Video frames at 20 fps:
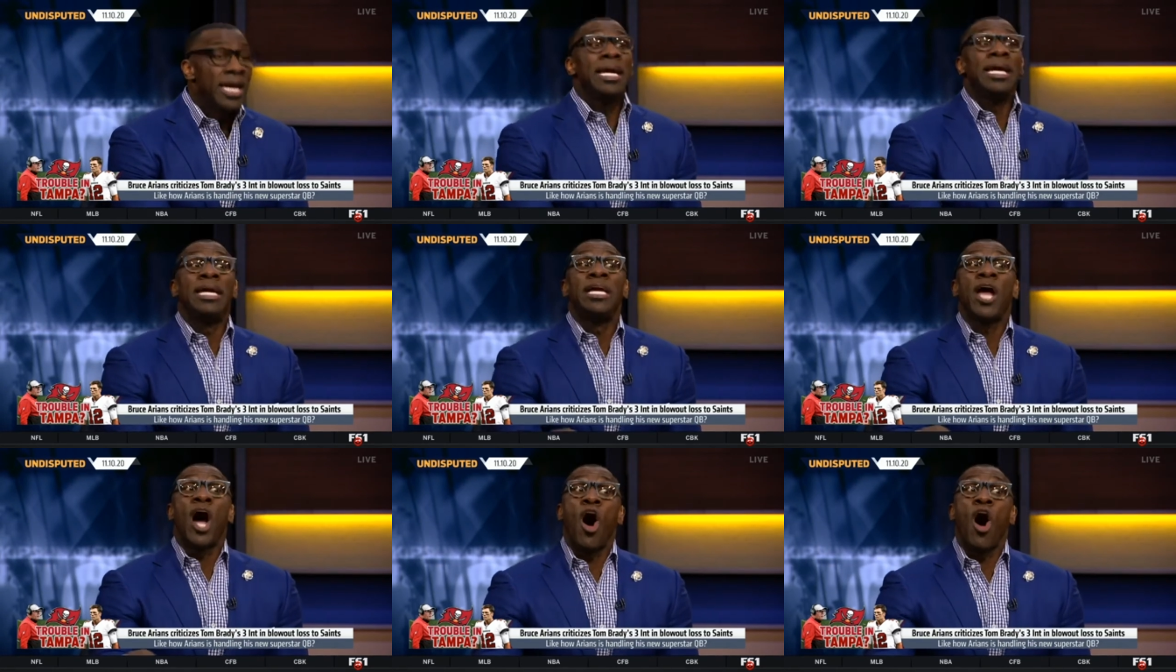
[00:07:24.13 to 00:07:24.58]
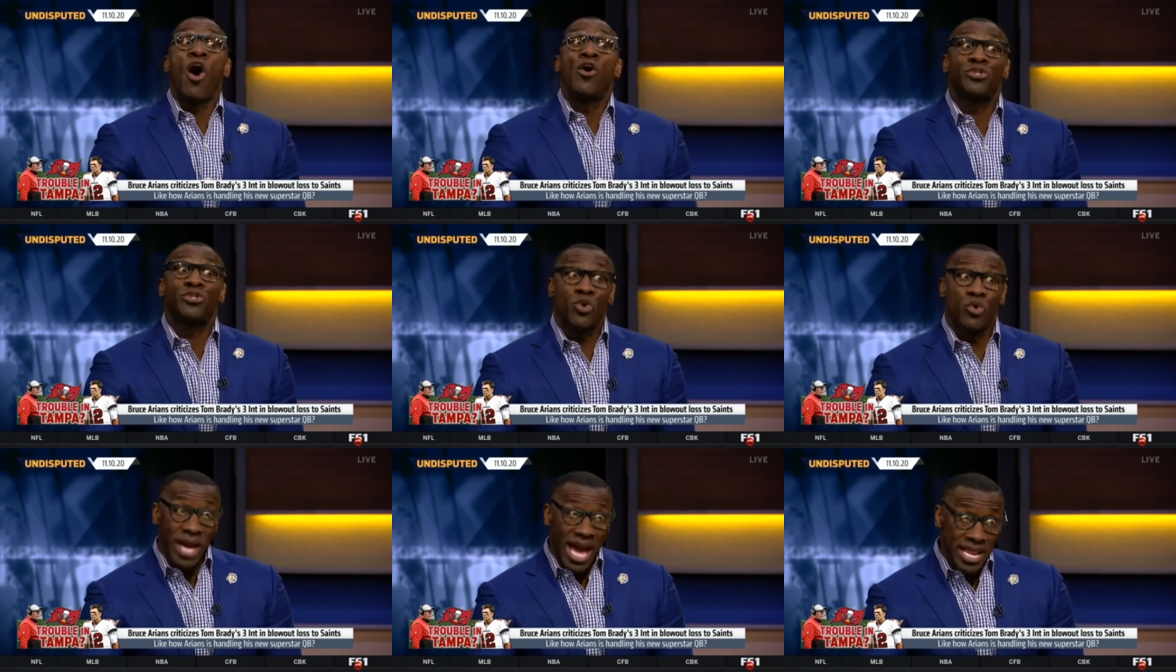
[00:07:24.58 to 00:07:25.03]
He yeah.
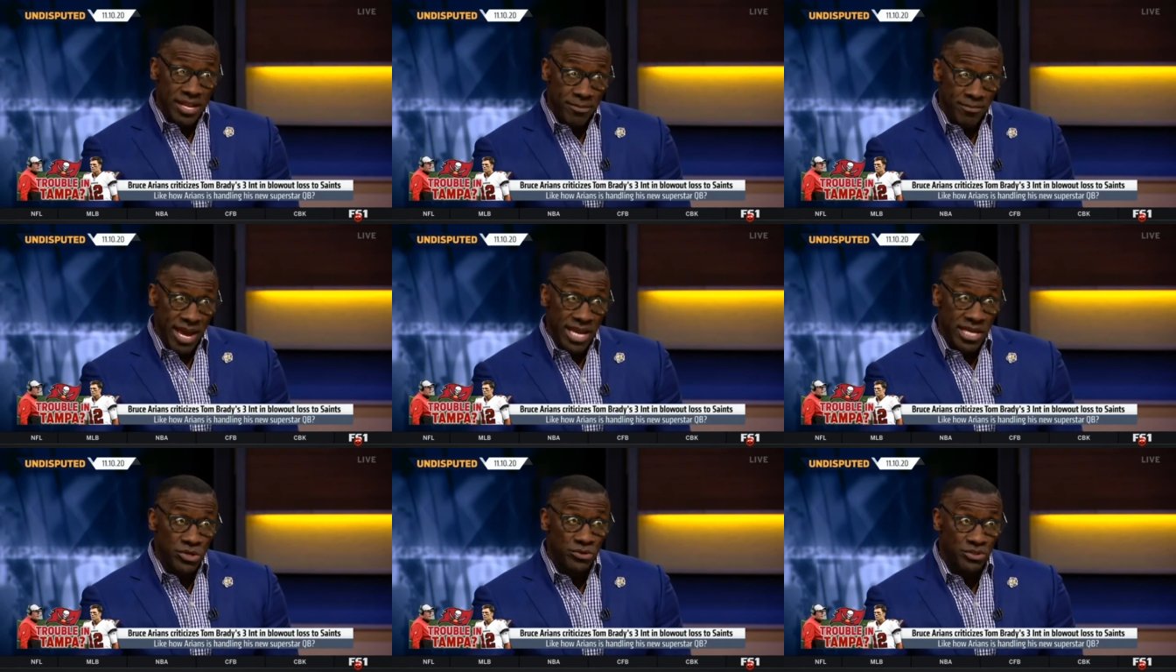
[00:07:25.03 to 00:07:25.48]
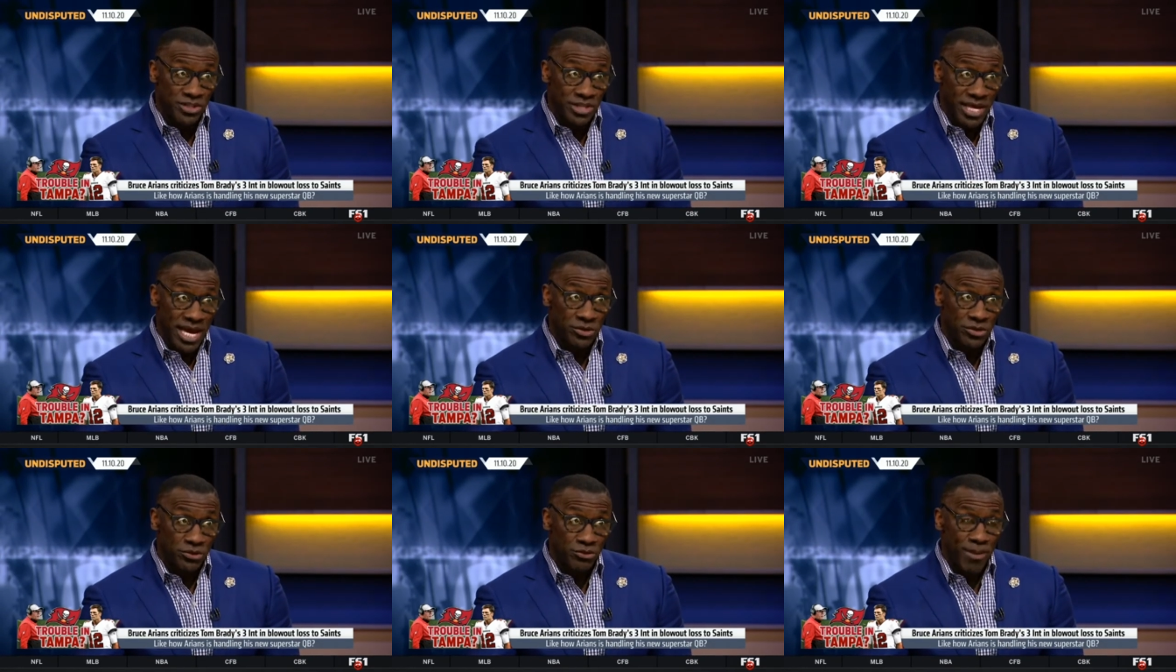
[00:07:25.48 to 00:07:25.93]
also got Emmanuel
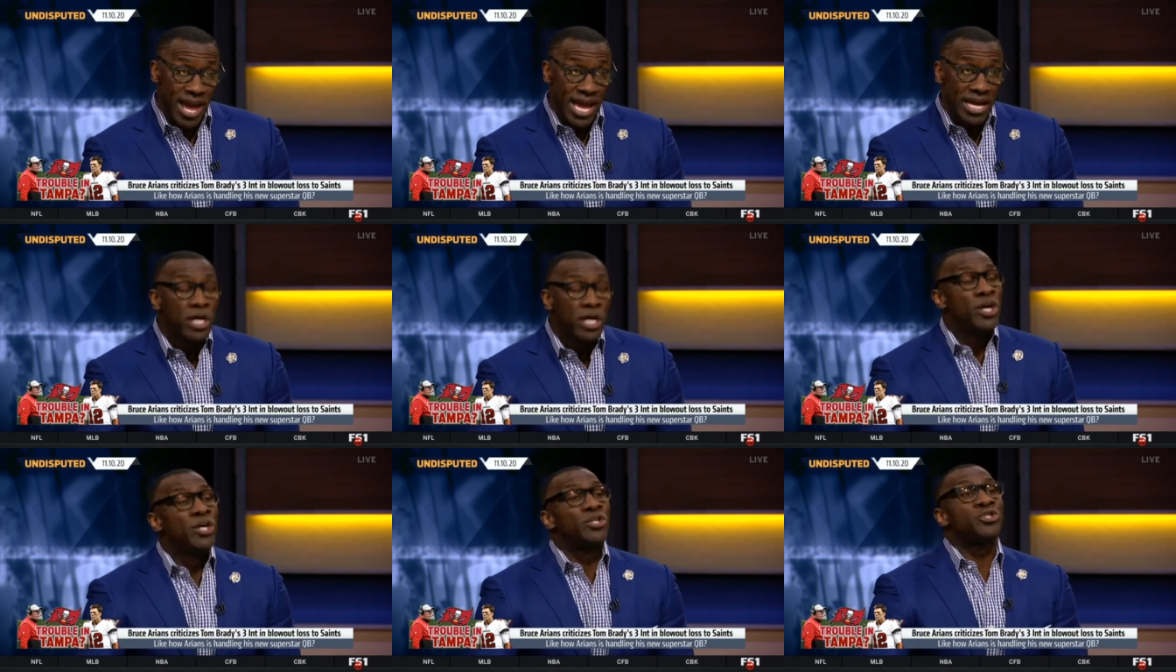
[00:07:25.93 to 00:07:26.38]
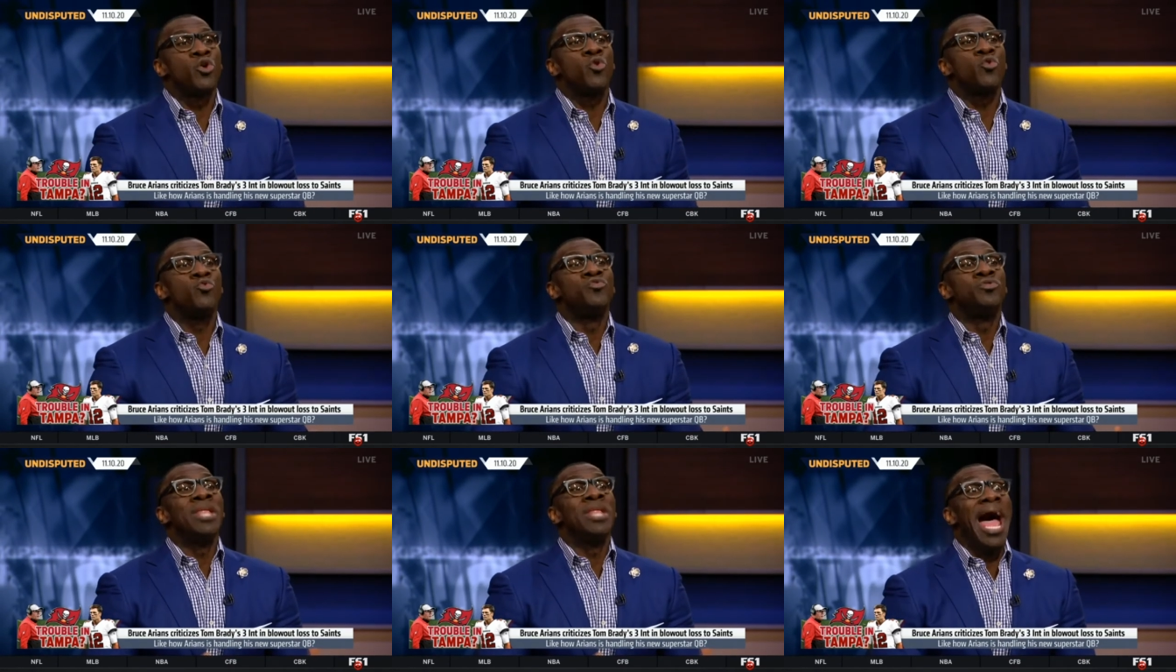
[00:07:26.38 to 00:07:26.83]
Sanders back.
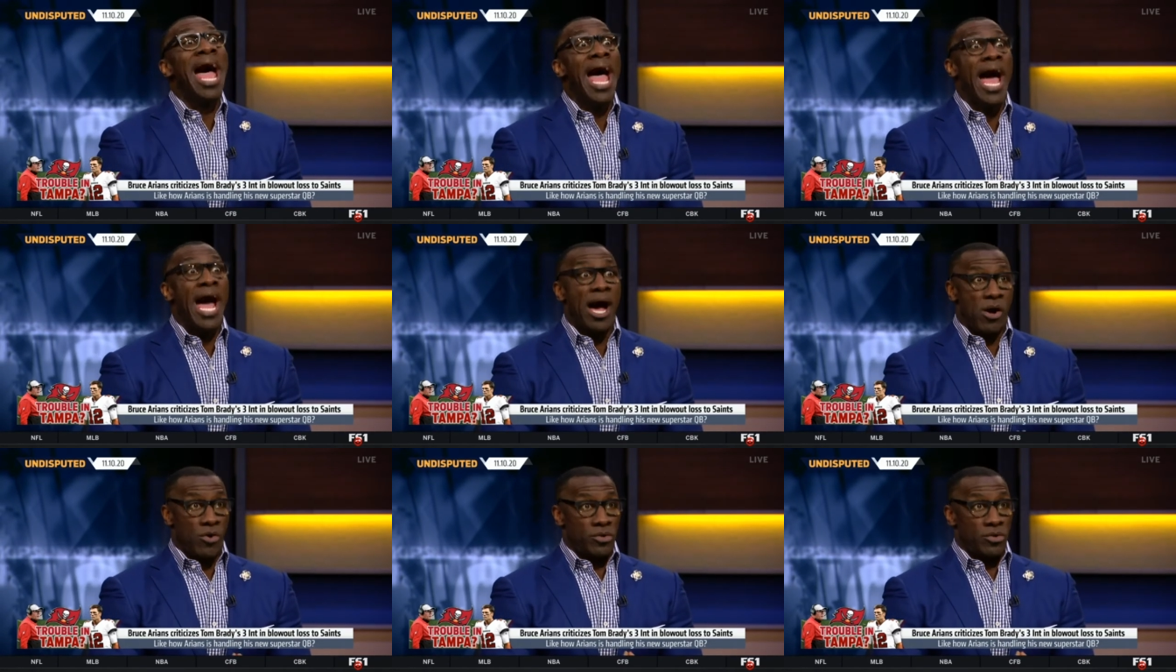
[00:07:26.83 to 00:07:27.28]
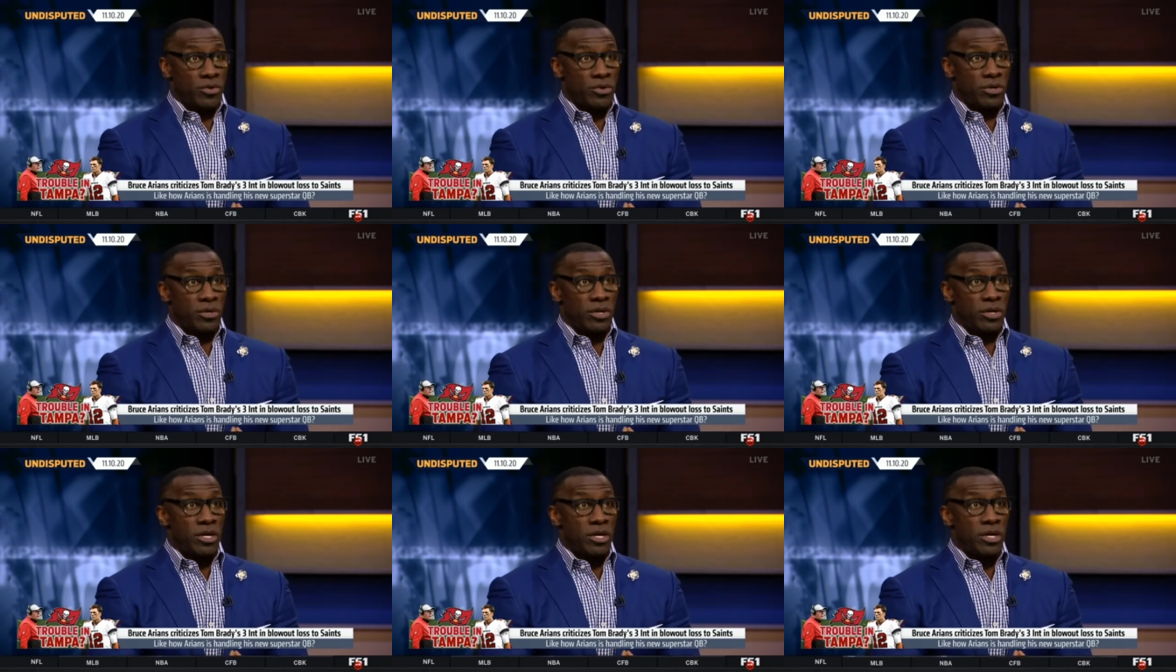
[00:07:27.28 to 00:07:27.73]
So now
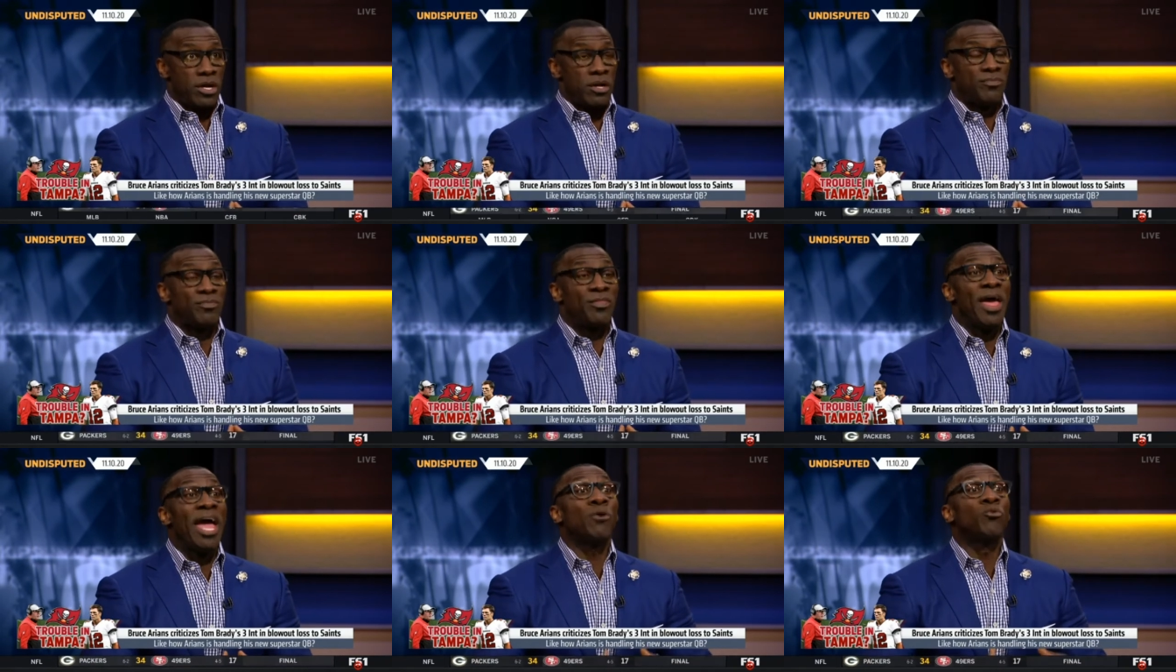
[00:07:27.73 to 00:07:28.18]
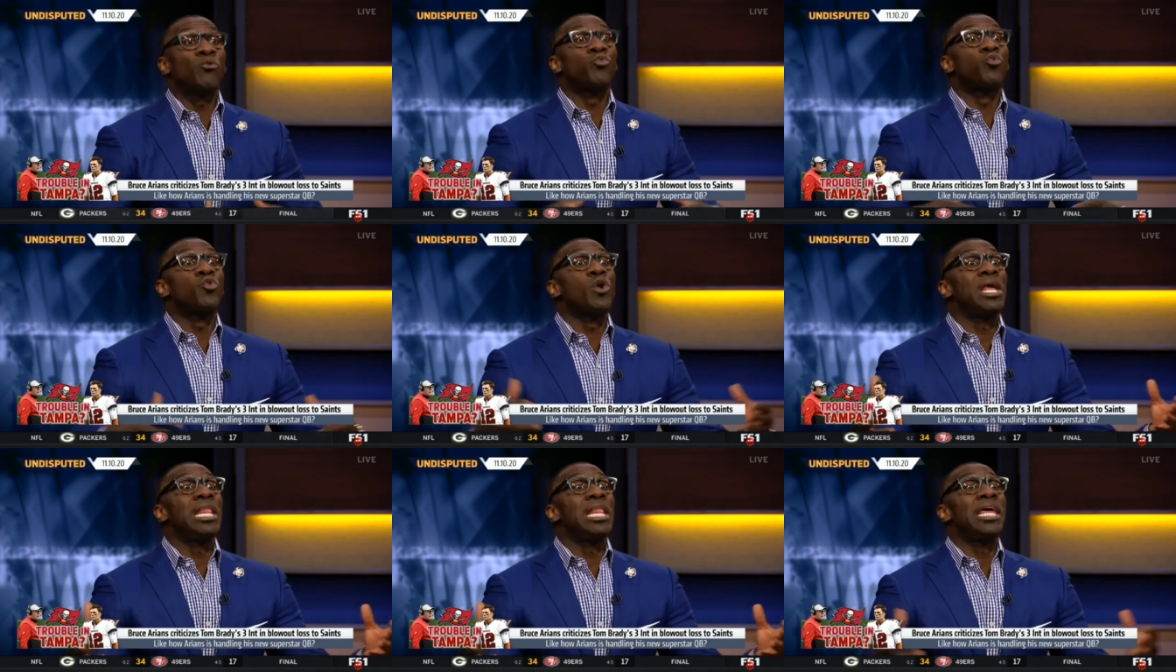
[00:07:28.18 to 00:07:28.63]
that
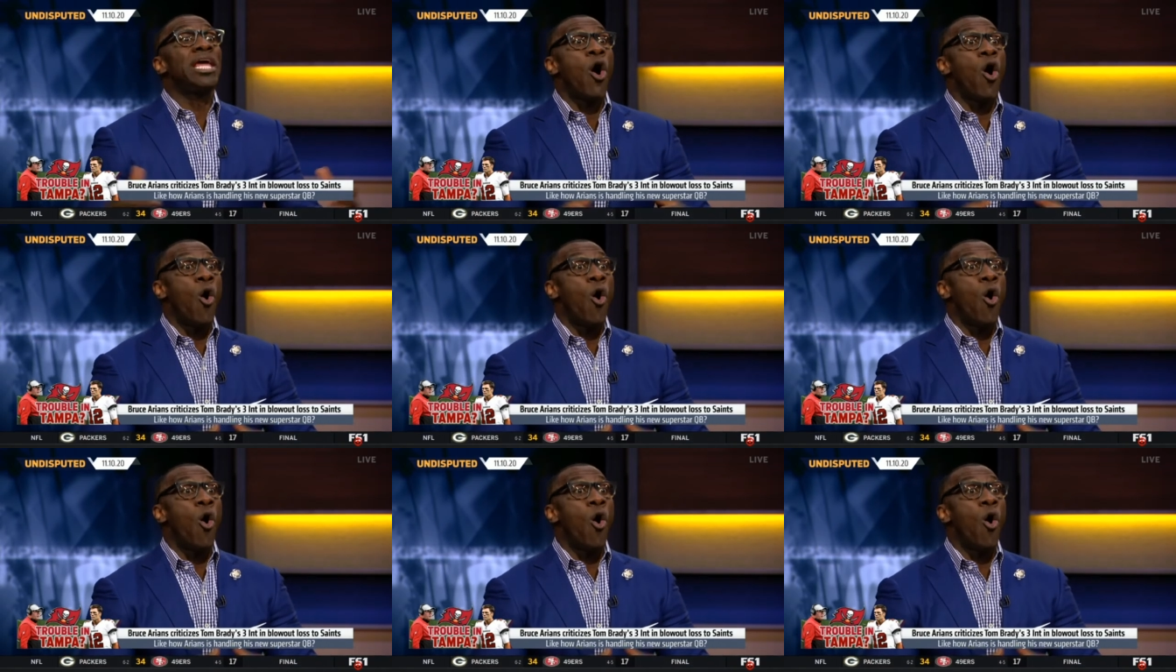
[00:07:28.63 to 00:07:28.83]
really